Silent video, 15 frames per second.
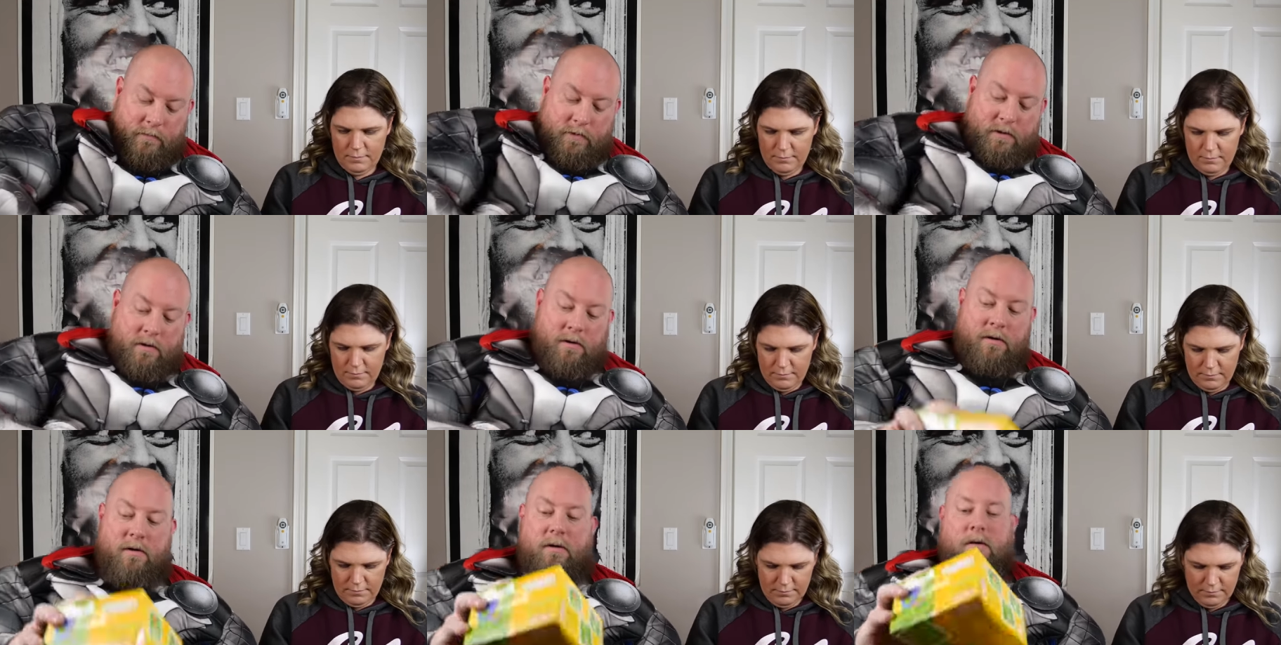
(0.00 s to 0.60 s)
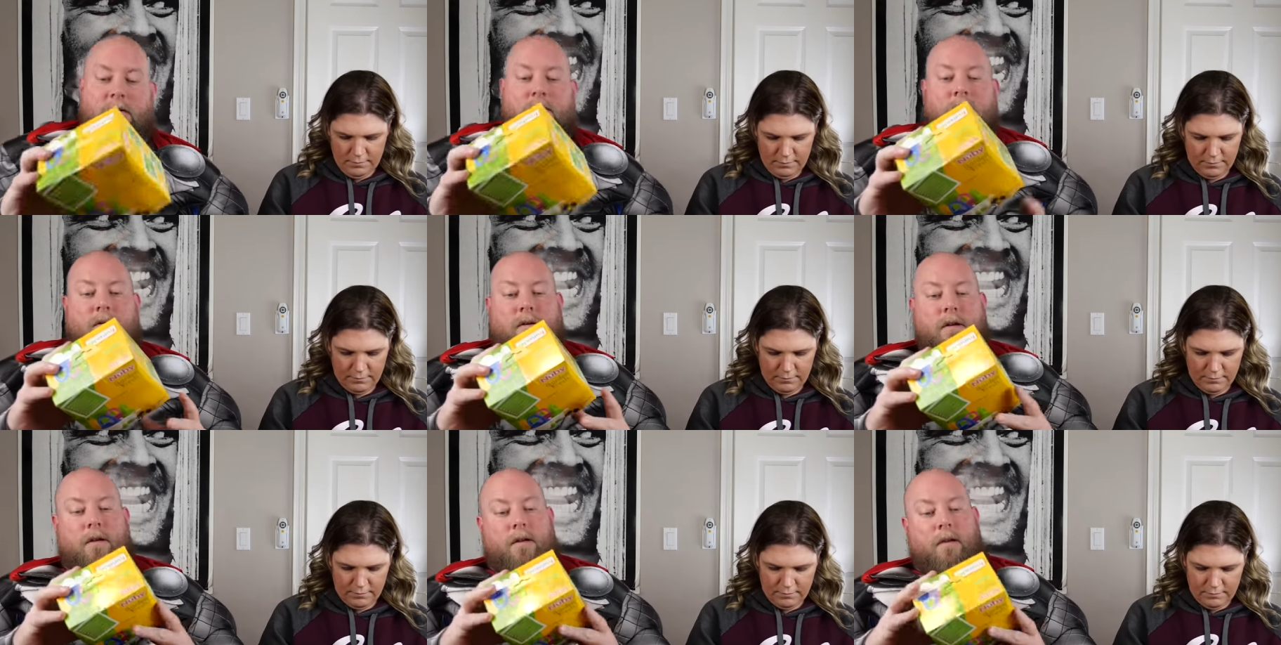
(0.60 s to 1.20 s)
Speaker 1: Yeah.
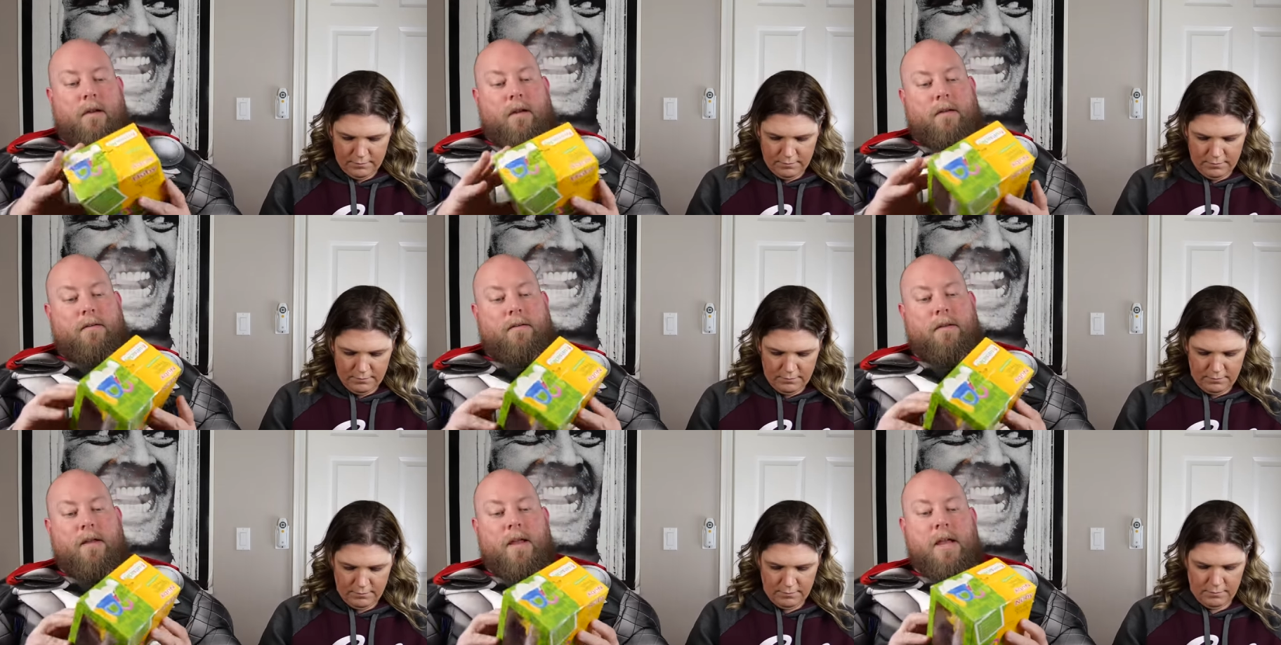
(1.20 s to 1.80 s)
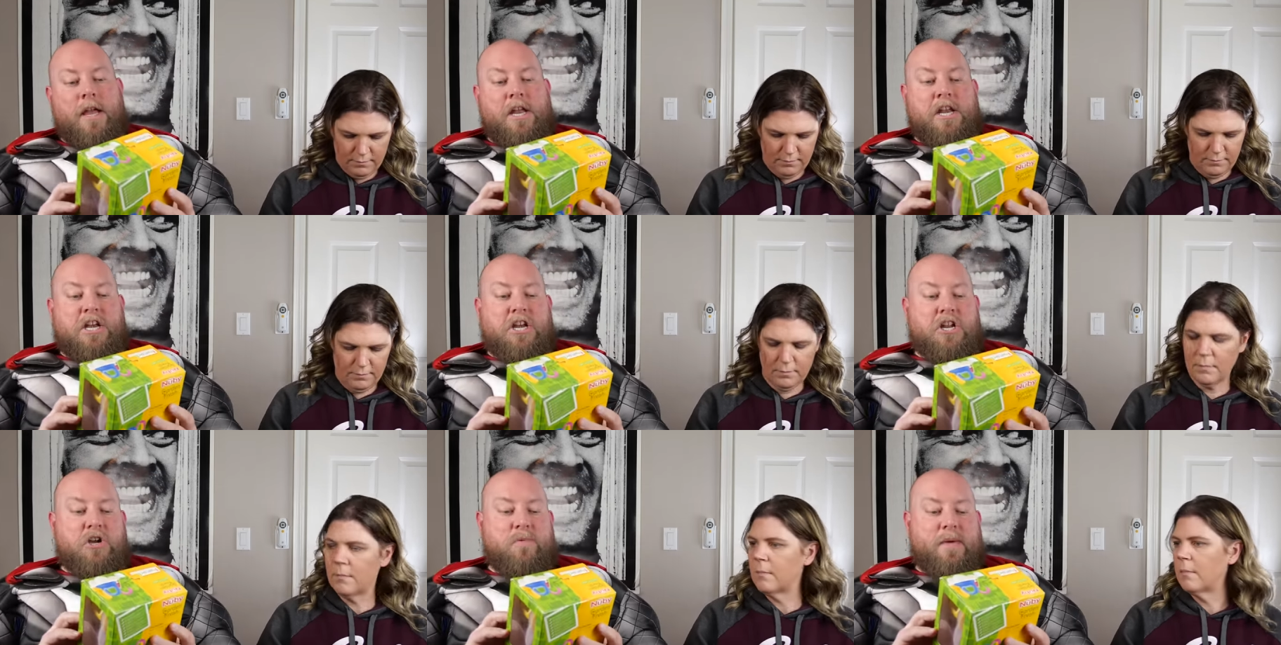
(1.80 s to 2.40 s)
Okay, next.
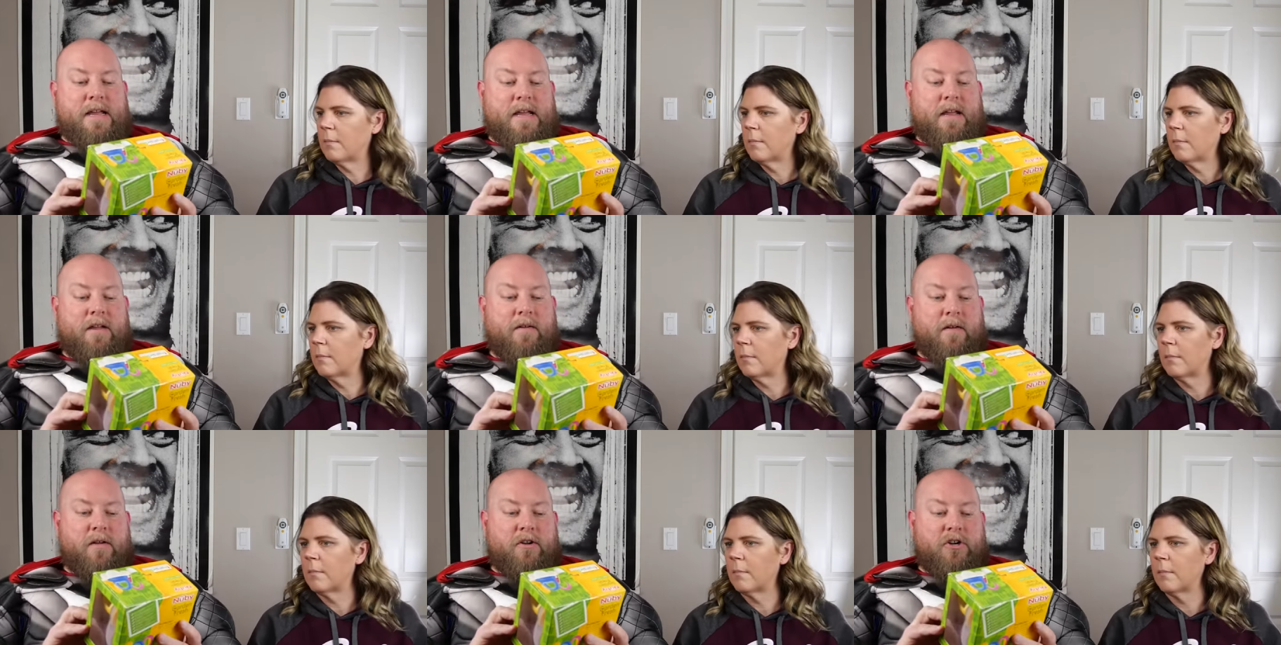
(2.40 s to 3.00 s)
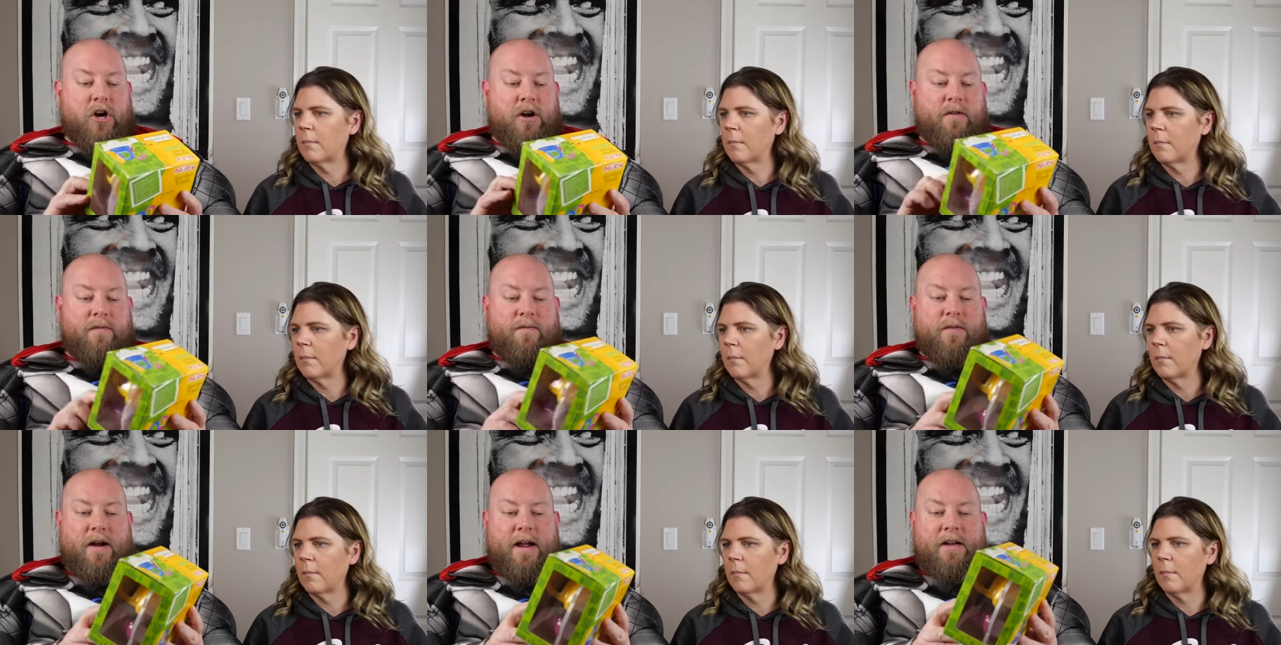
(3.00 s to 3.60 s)
Newbie. Garden
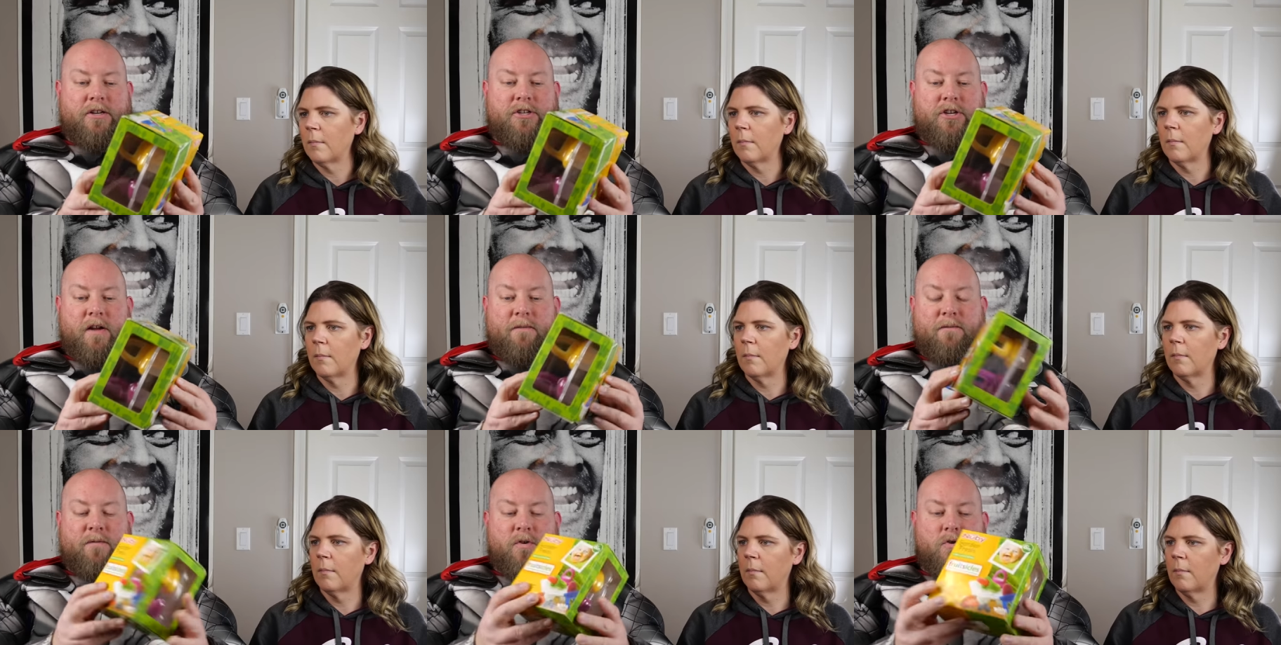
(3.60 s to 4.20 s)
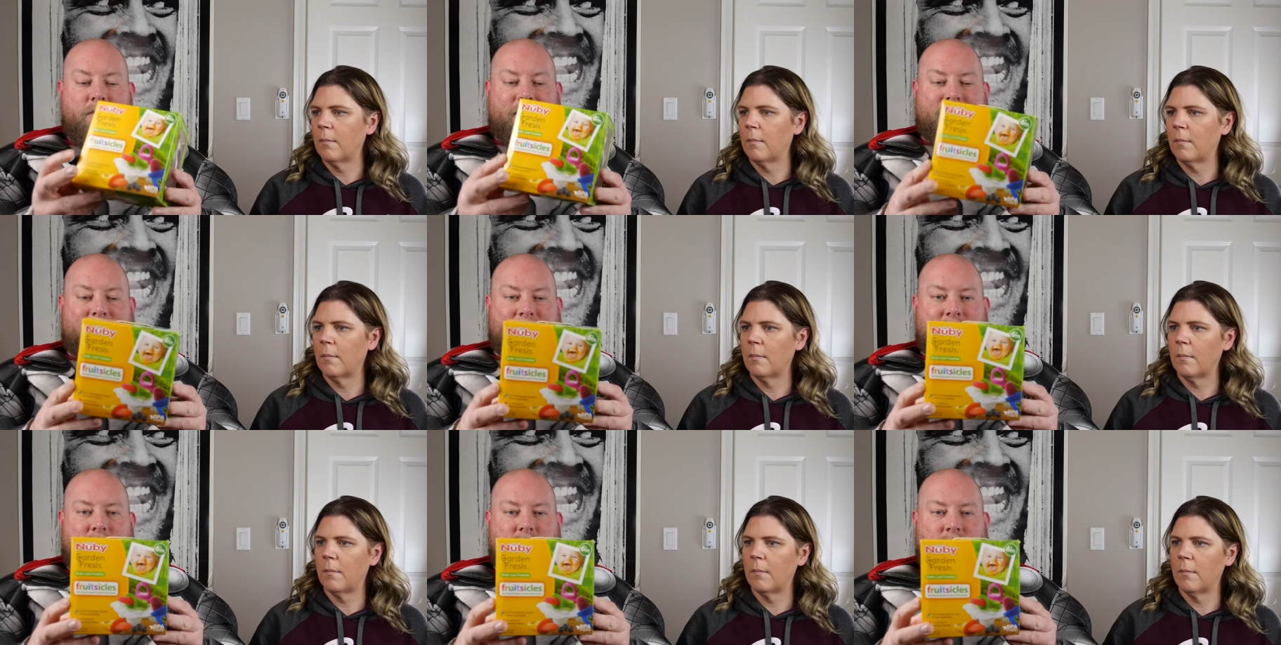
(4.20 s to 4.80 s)
Fresh Fruit
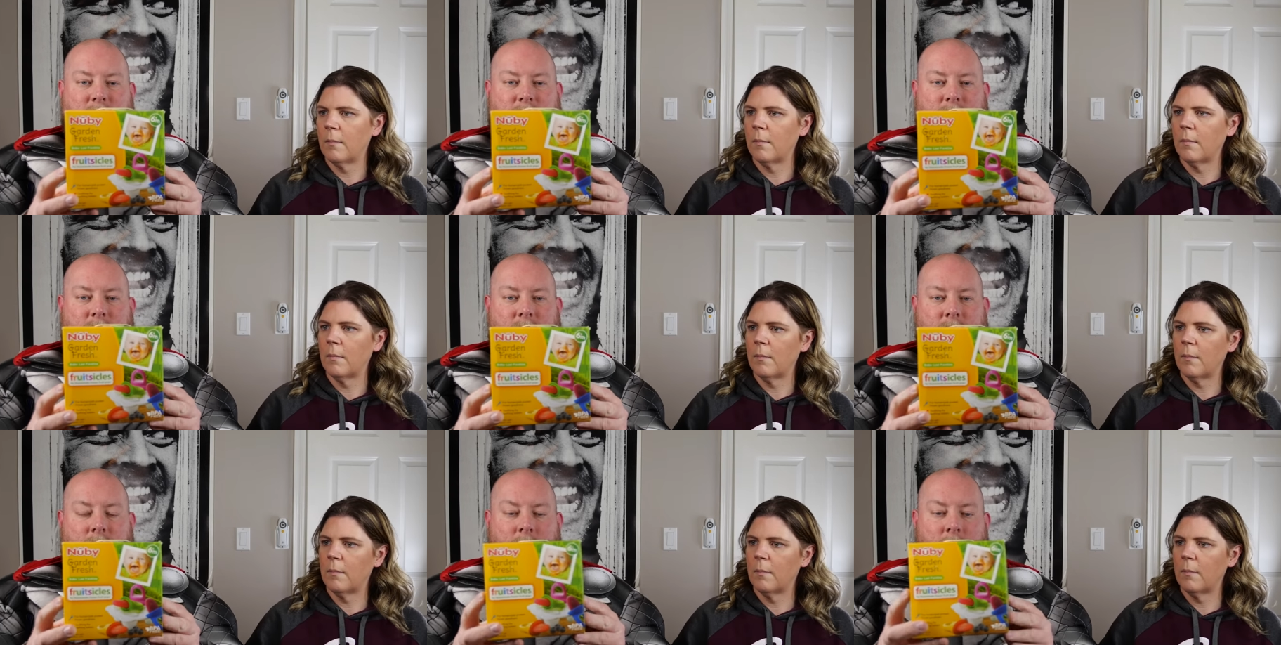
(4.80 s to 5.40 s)
Sickles.